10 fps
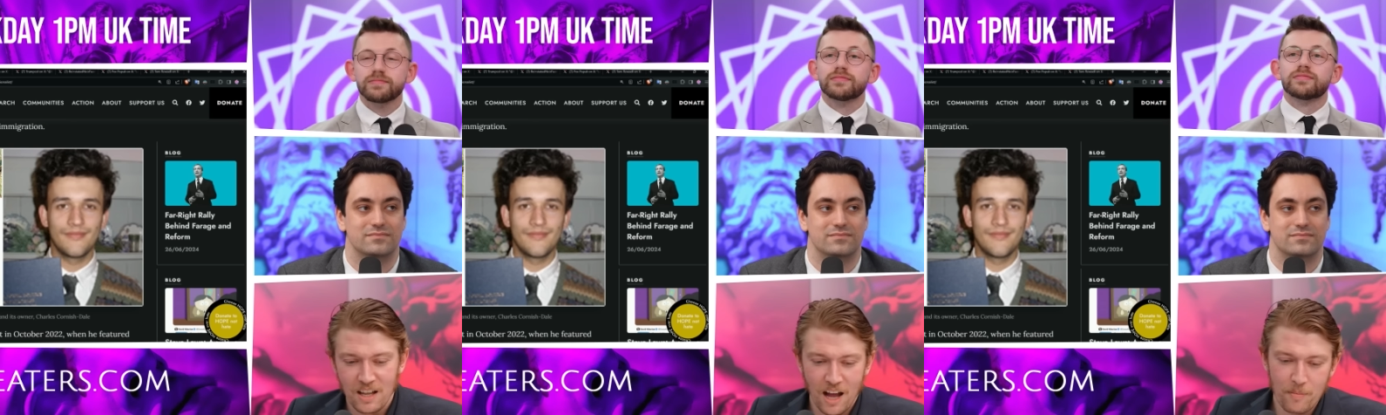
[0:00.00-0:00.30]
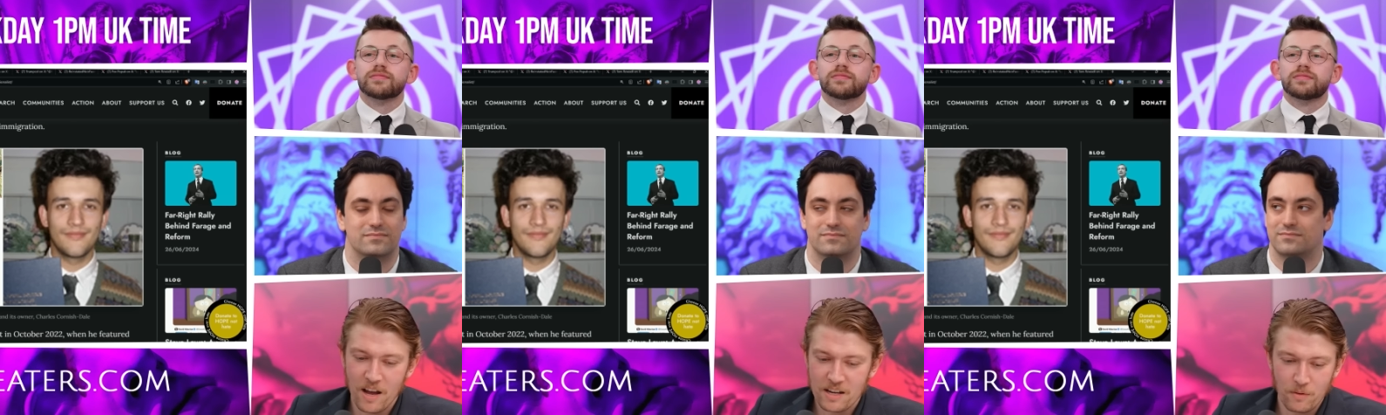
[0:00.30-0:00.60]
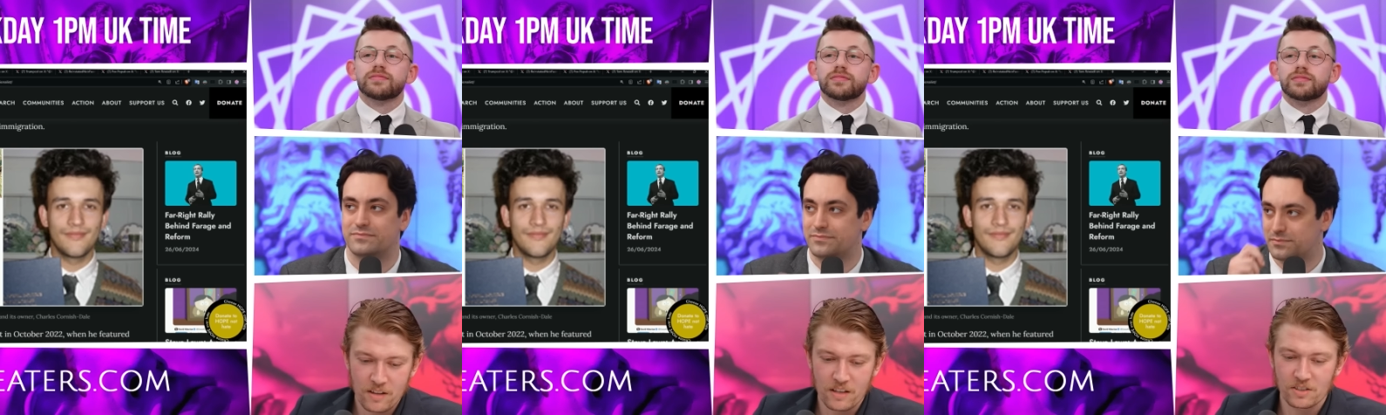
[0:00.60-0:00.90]
Speaker 1: Uh, but
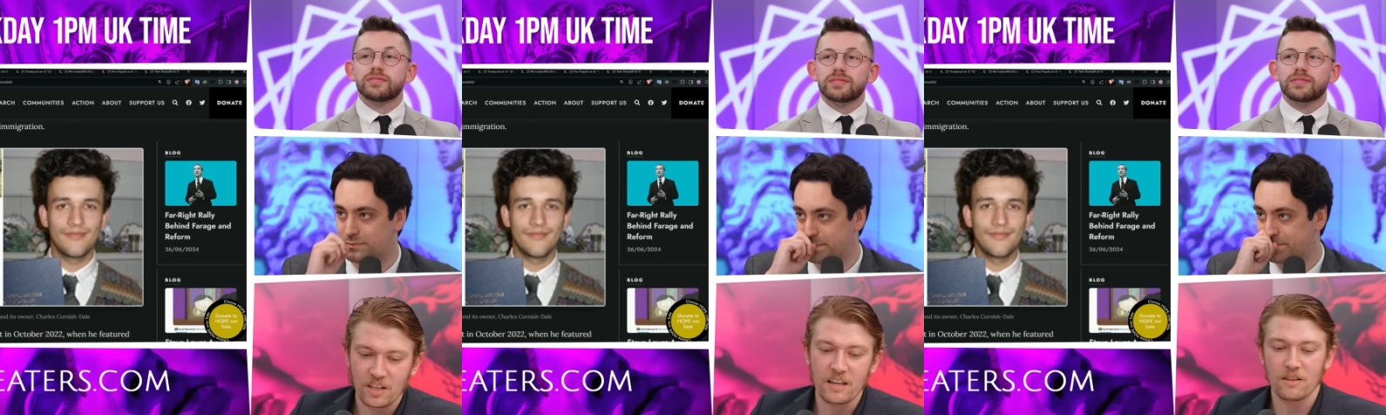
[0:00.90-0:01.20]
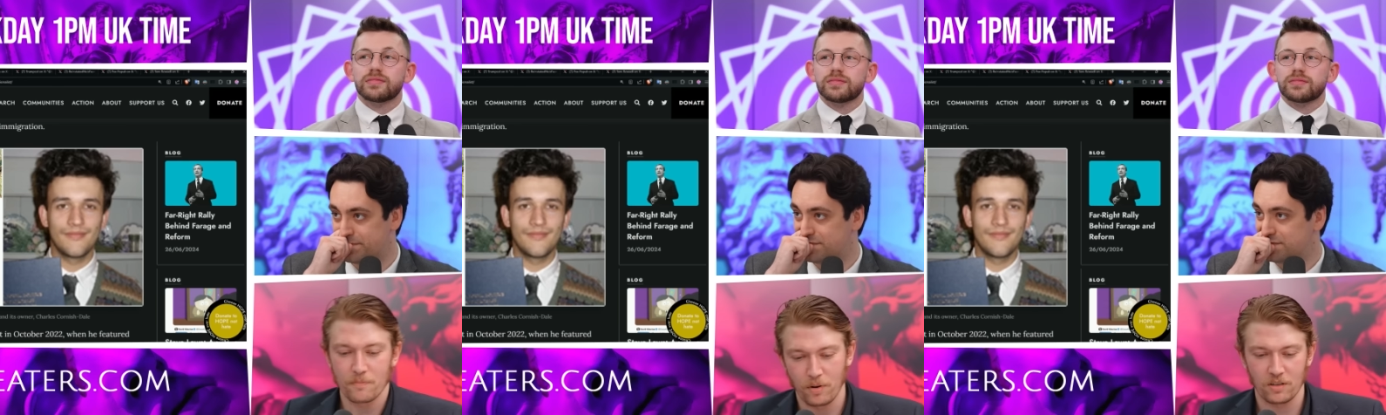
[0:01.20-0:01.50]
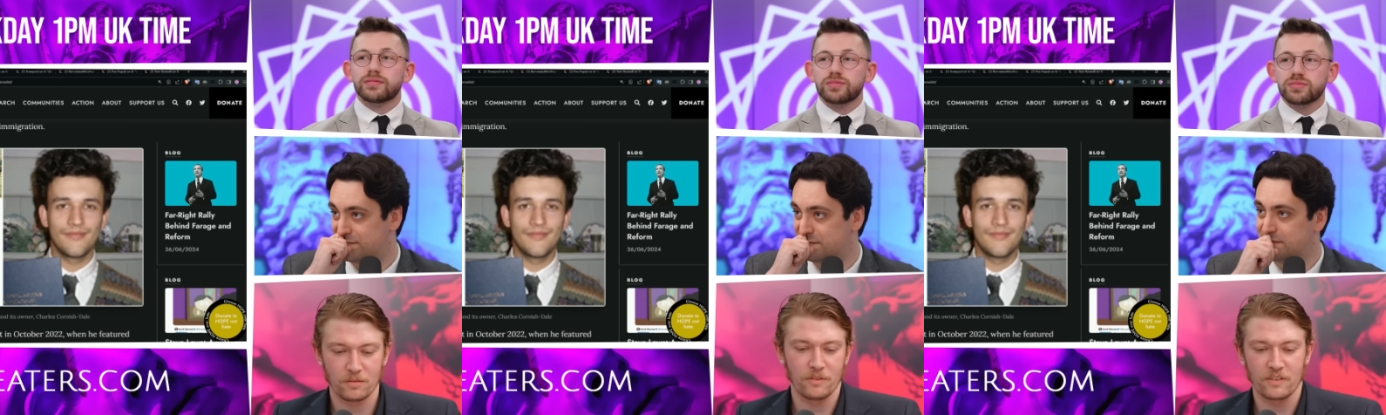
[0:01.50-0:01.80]
anyway, they say at the
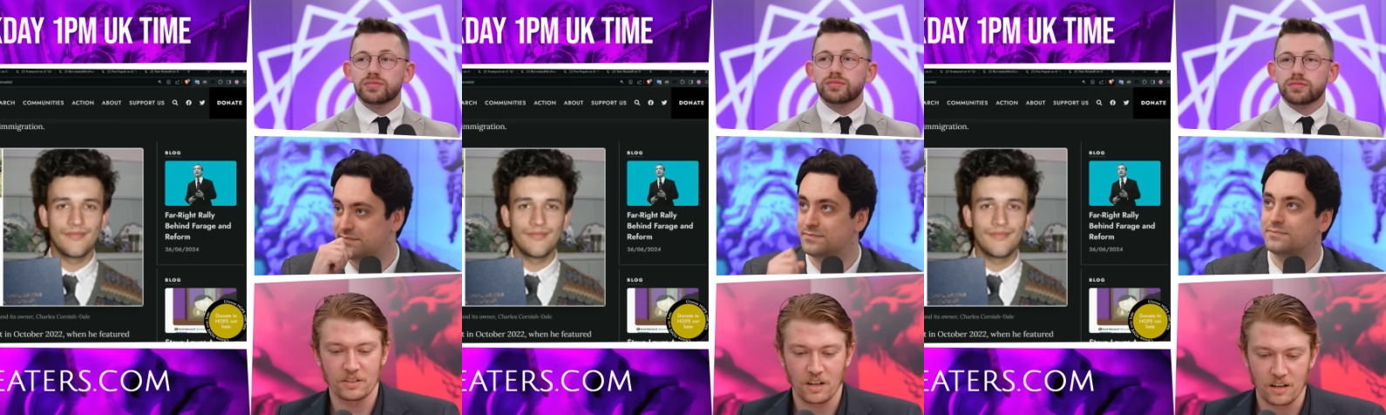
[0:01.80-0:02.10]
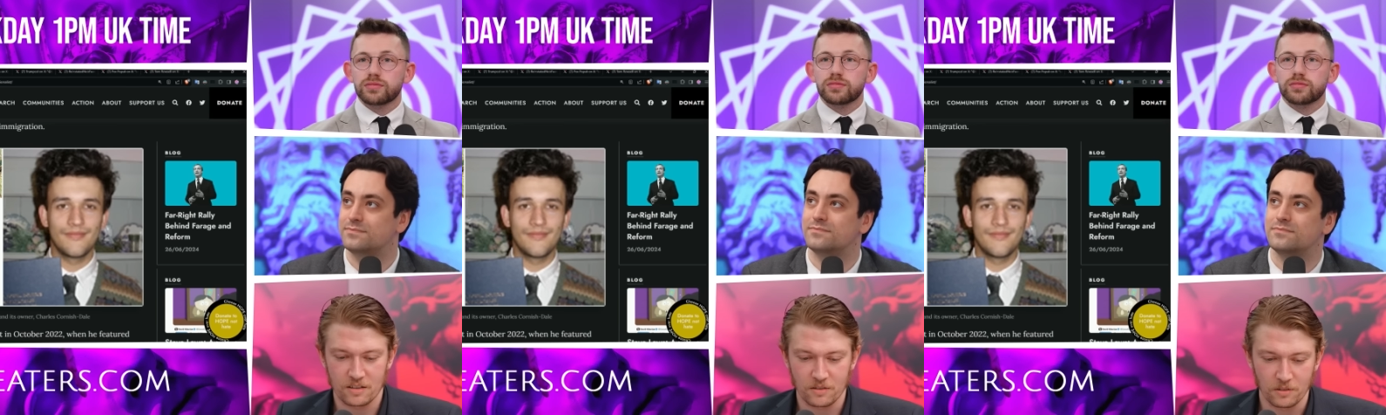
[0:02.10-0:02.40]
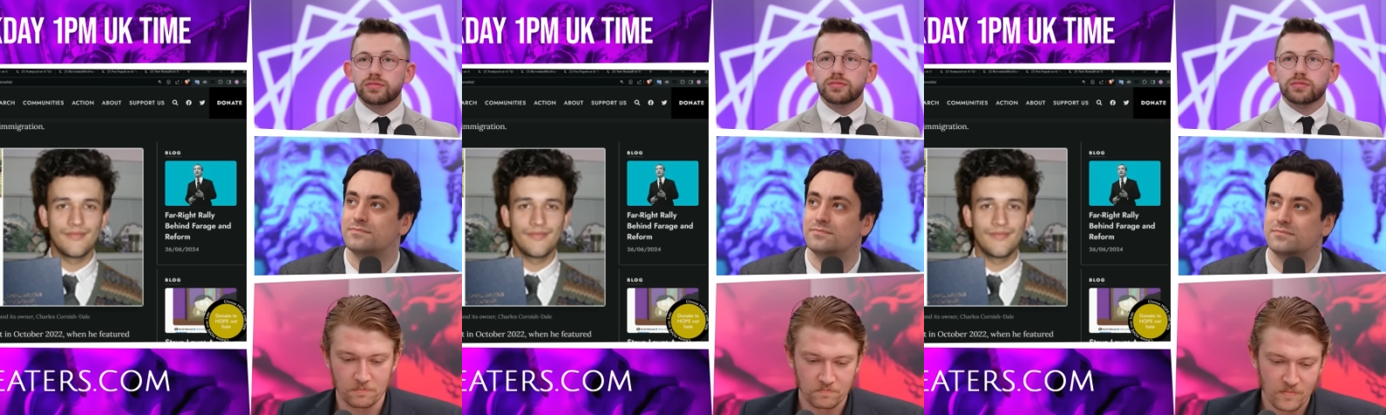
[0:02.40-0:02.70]
bottom of this article,